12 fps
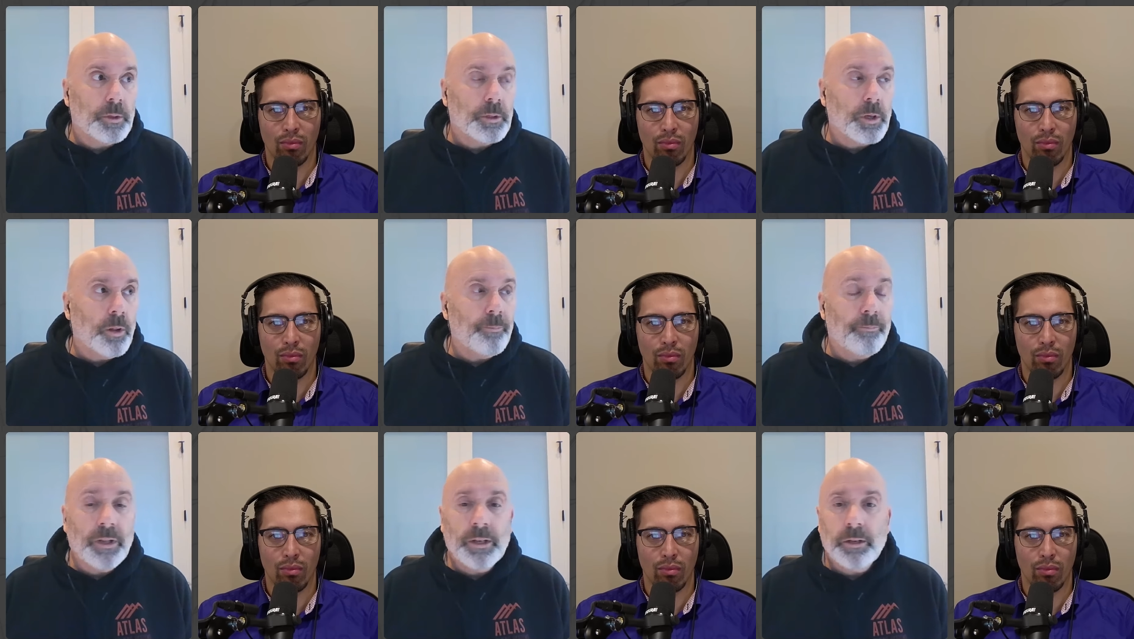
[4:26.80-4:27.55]
Speaker 1: call it
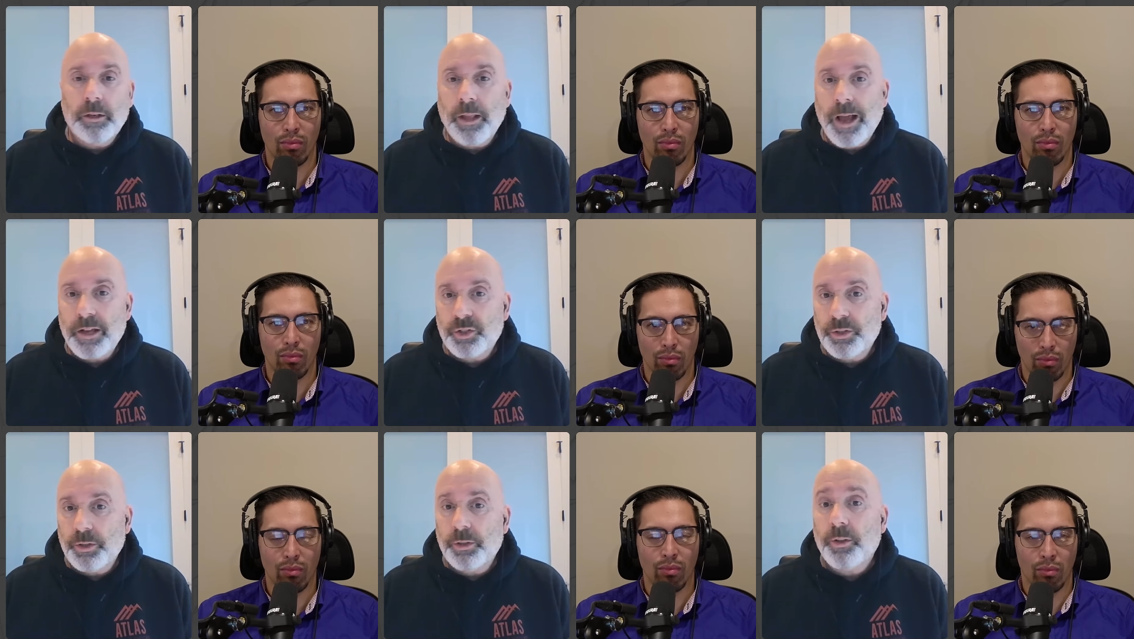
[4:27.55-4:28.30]
mid last
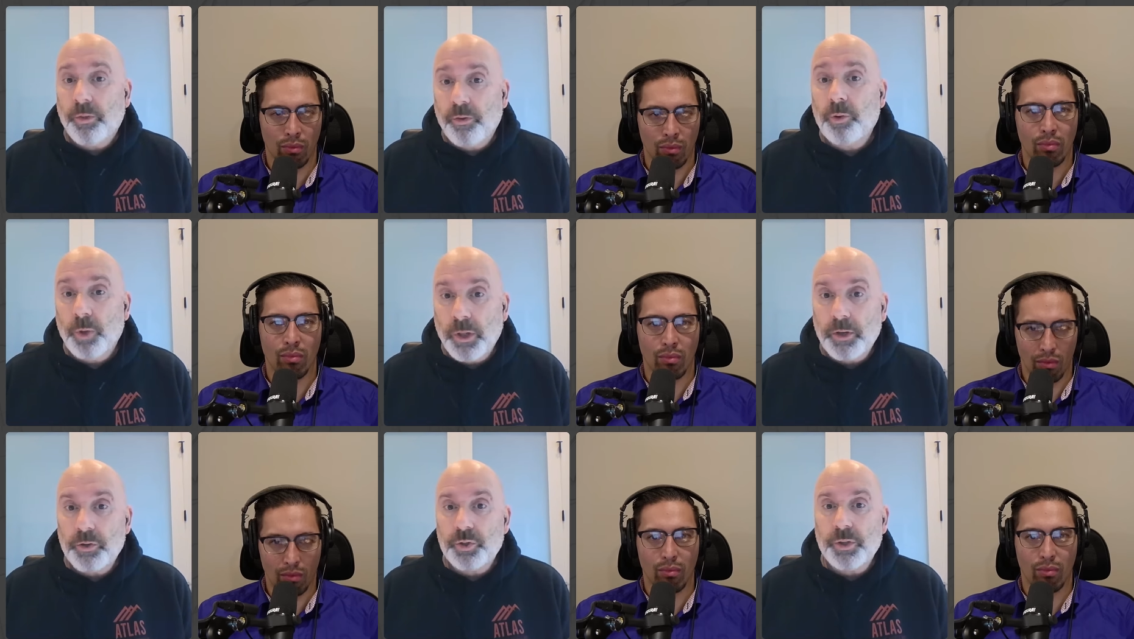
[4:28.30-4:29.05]
year in thermal
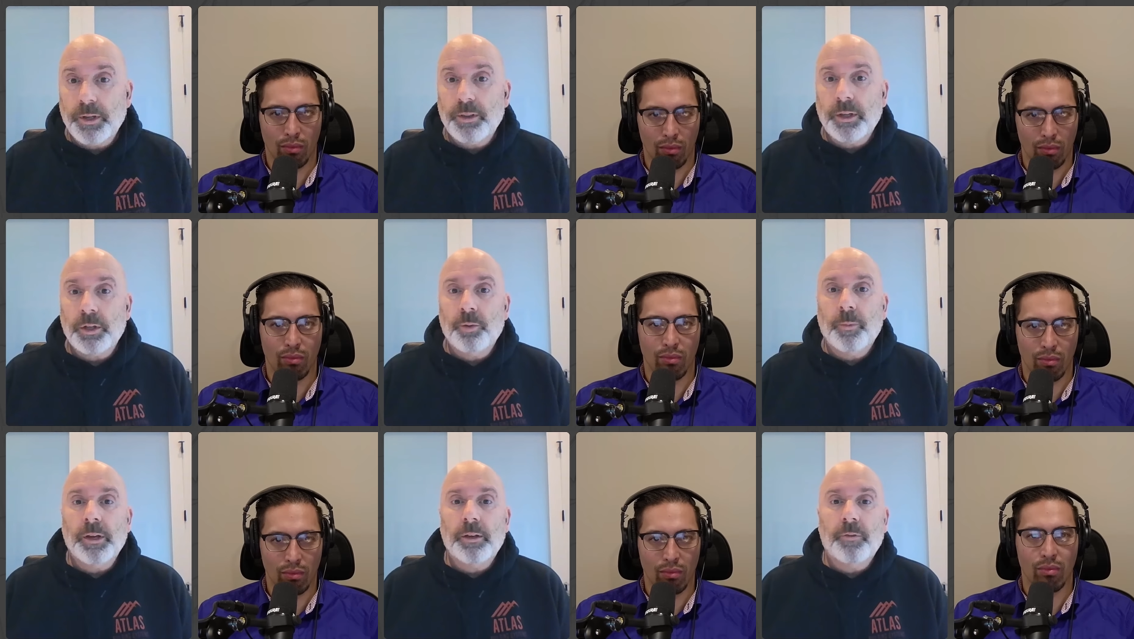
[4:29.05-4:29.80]
energy. I think you
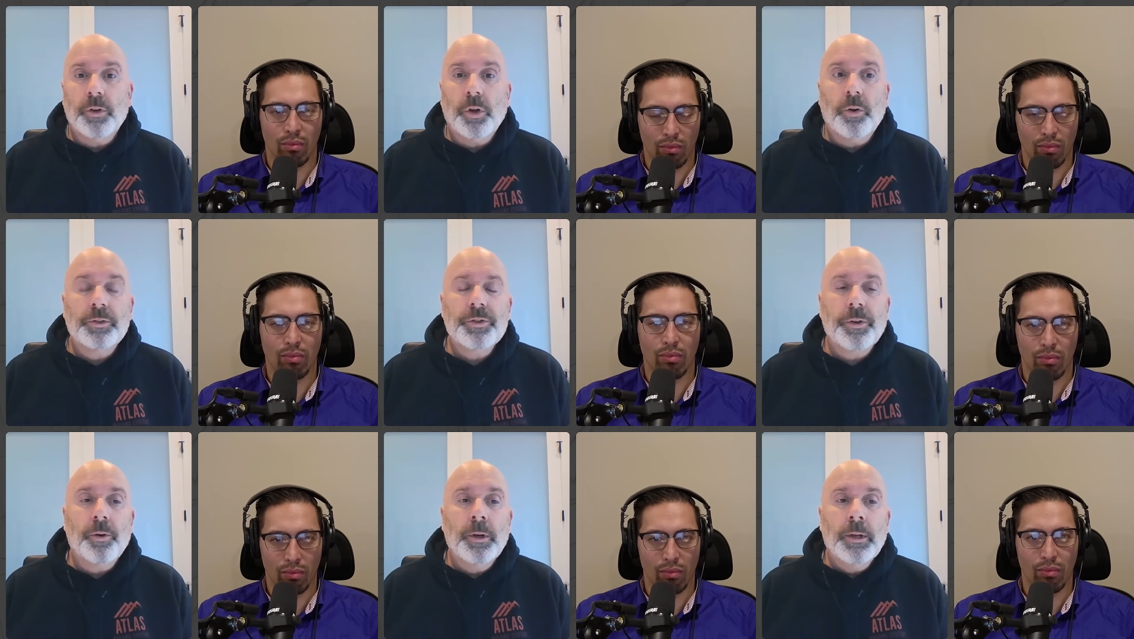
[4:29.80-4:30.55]
might even know it.
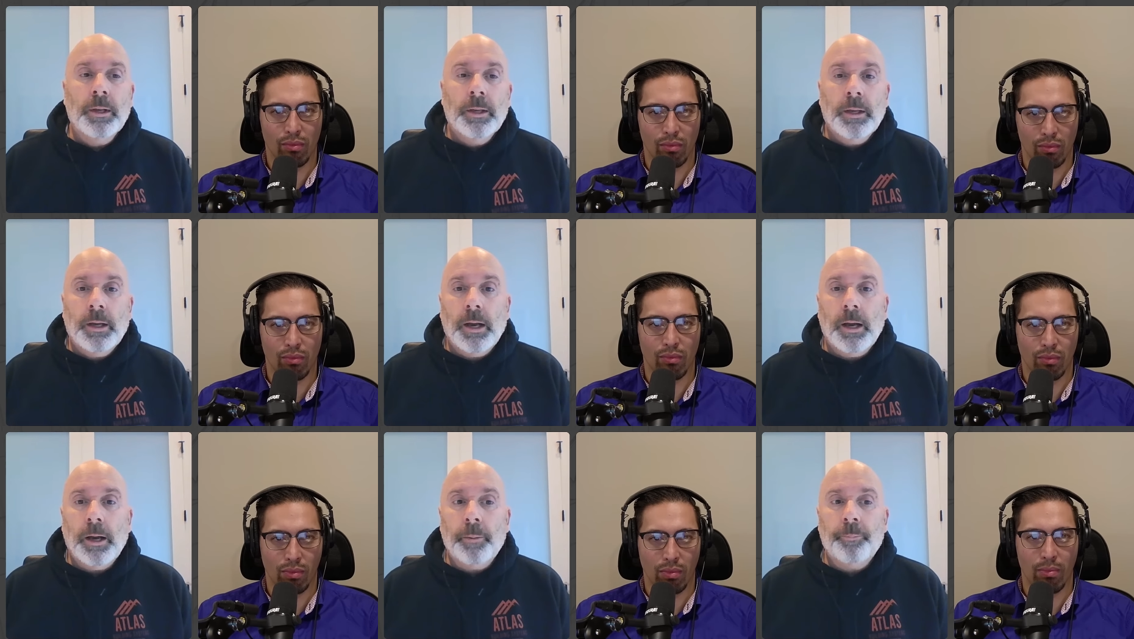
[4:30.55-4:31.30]
So
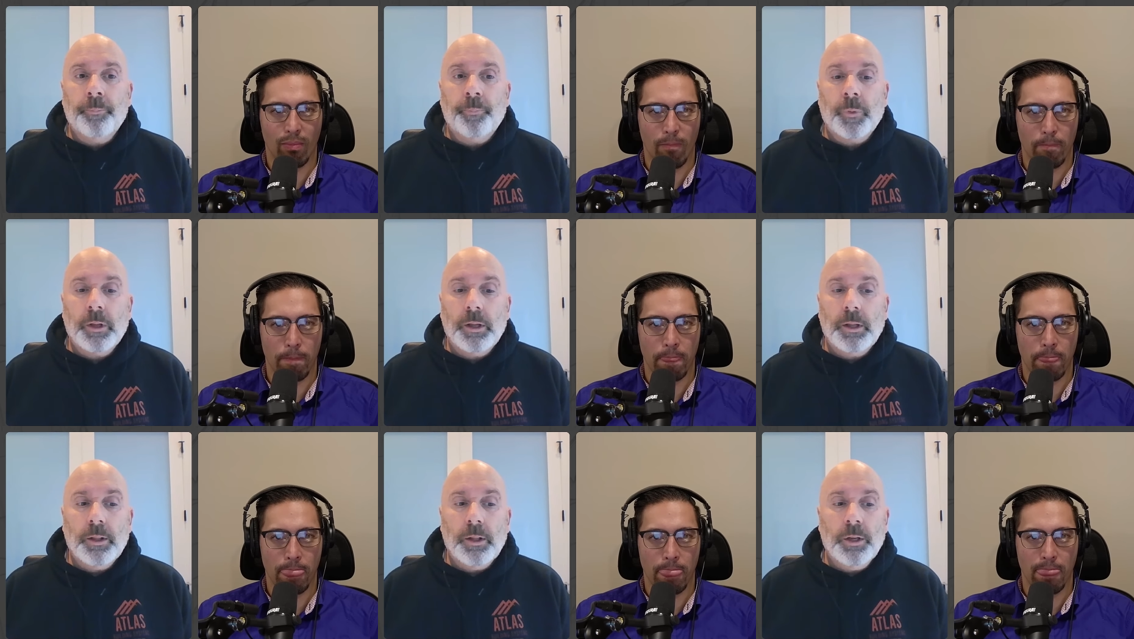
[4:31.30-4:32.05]
um,
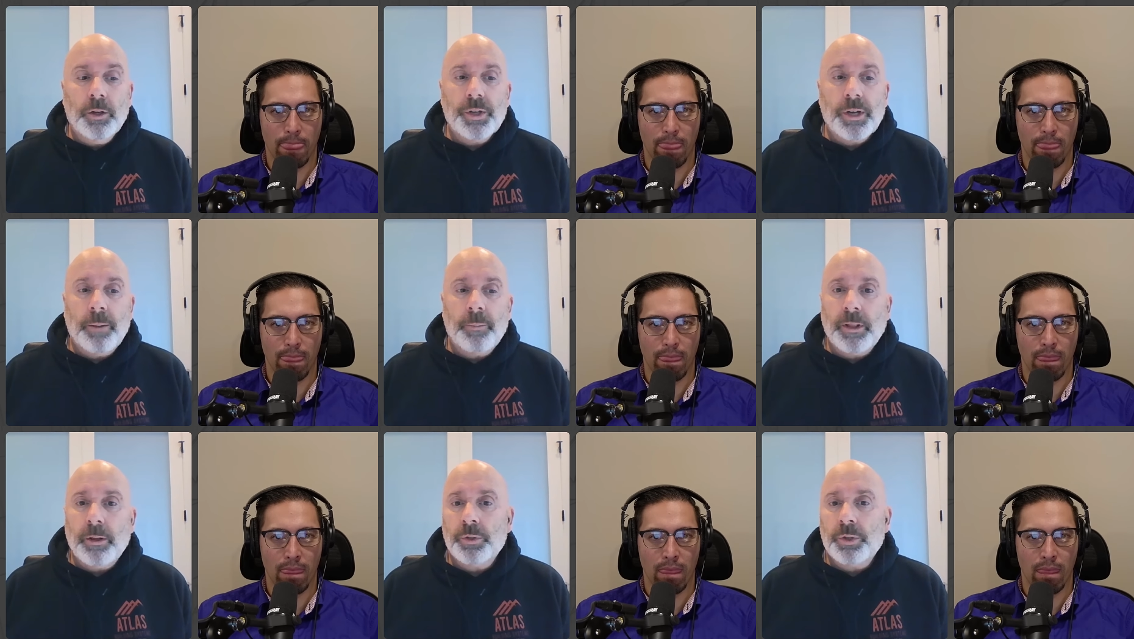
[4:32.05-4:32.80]
here's a
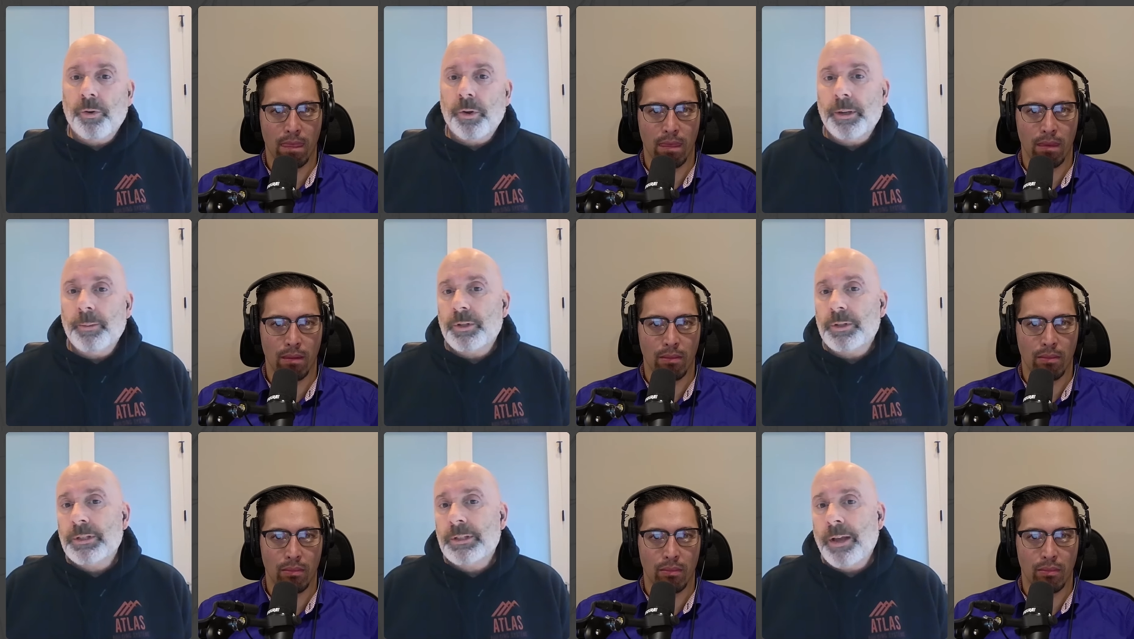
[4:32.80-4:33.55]
company that was growing at
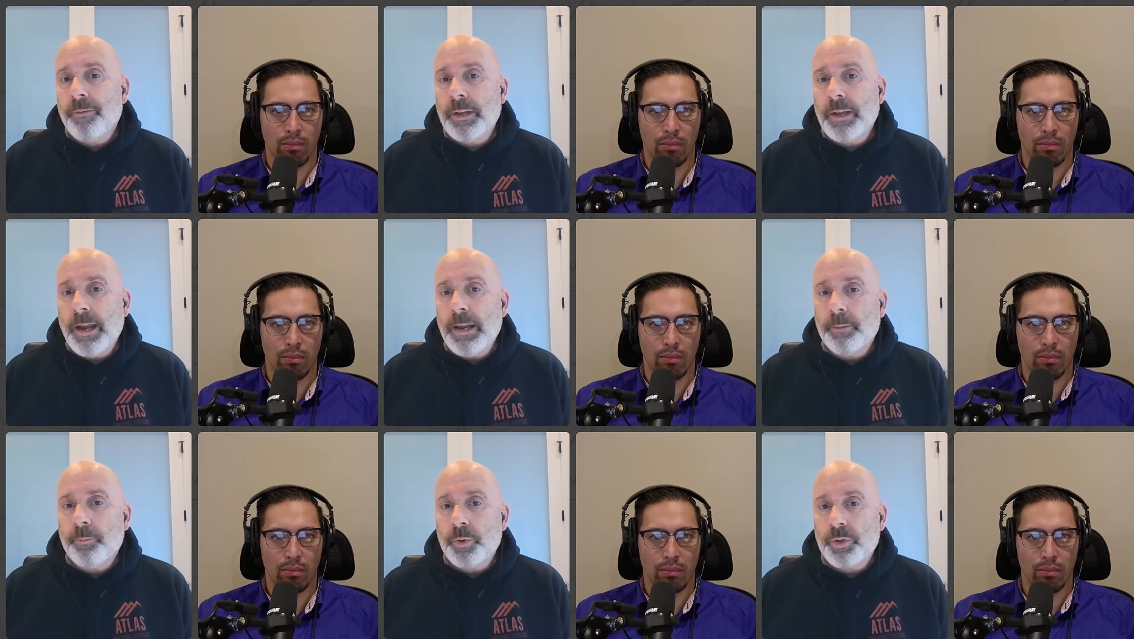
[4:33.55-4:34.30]
about 70,
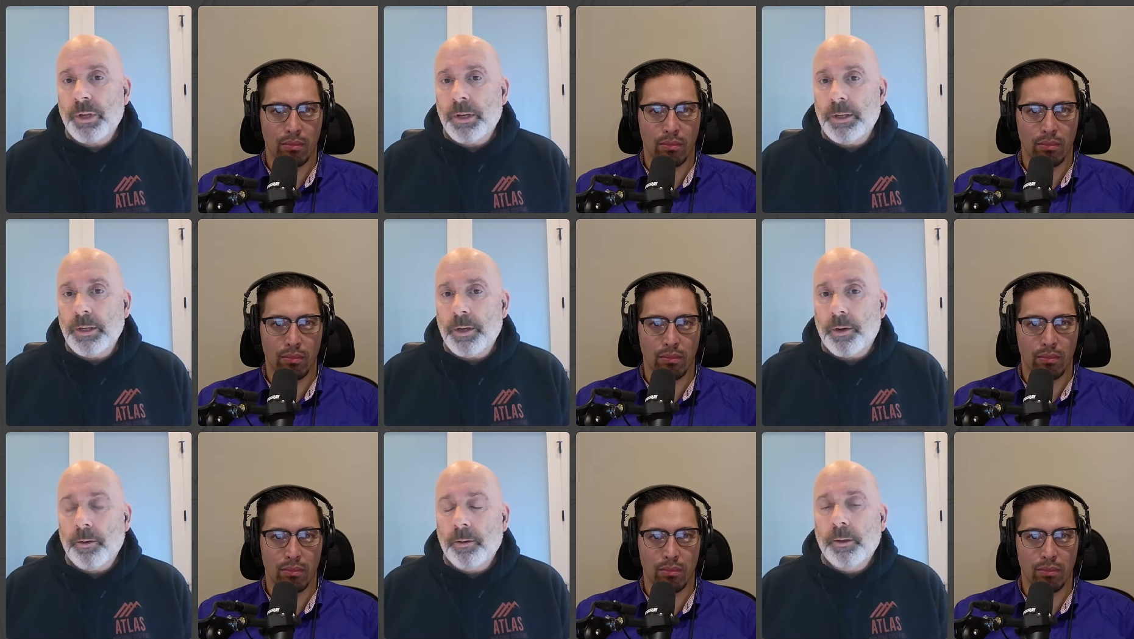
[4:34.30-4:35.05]
80% a year.